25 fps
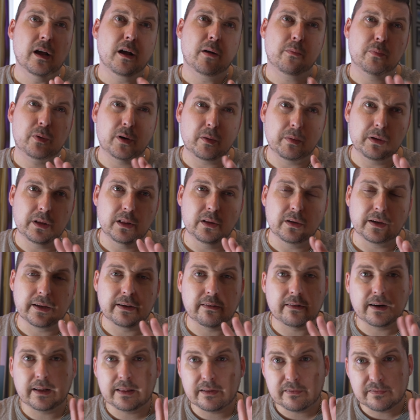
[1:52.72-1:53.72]
probably looking
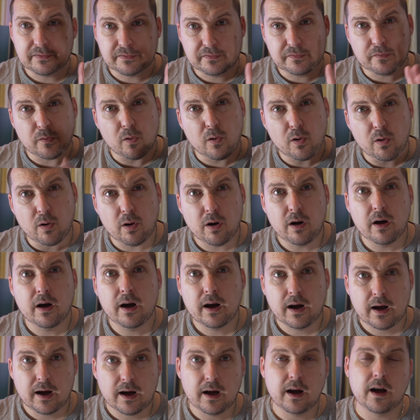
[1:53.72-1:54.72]
around the
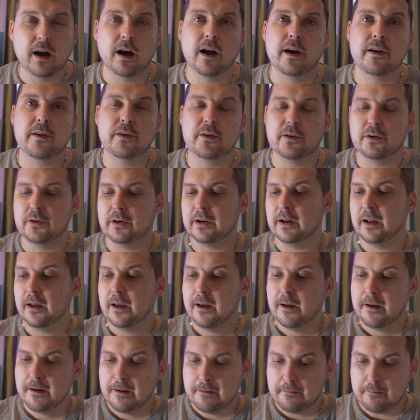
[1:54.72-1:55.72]
400
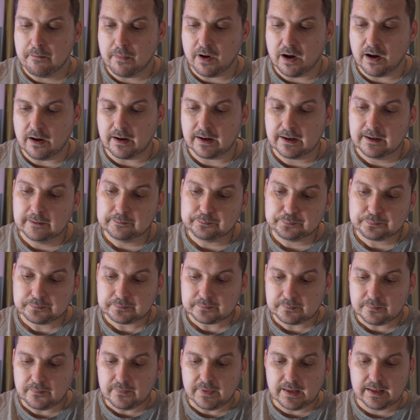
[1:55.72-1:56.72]
mark.
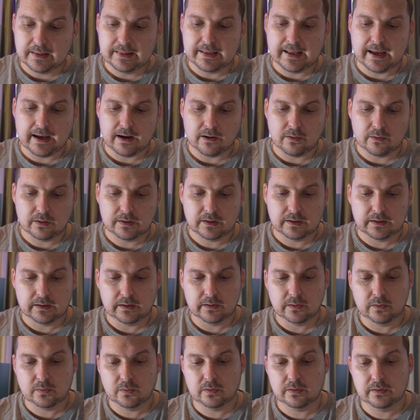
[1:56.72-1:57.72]
Now
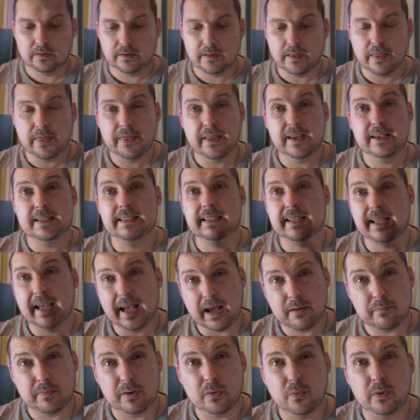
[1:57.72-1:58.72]
this
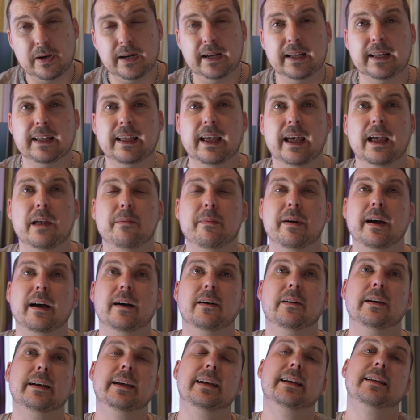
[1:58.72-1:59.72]
camera, when it came out
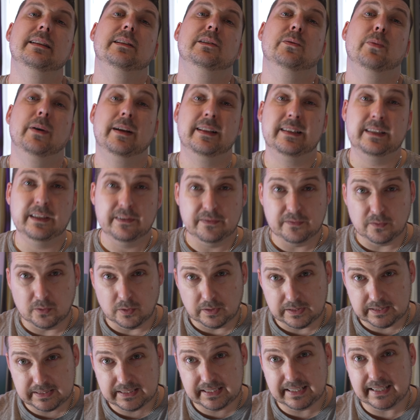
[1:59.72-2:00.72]
in
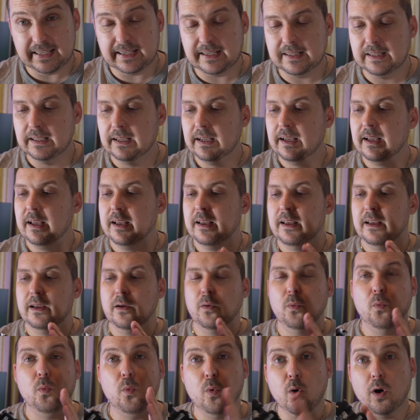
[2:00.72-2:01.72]
2014,
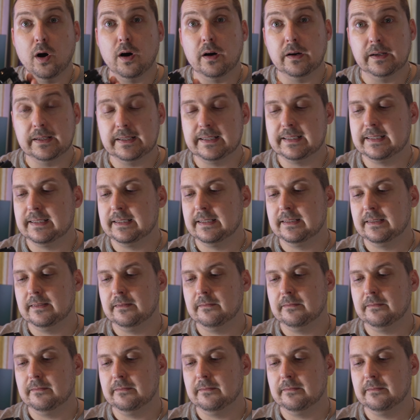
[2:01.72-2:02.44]
was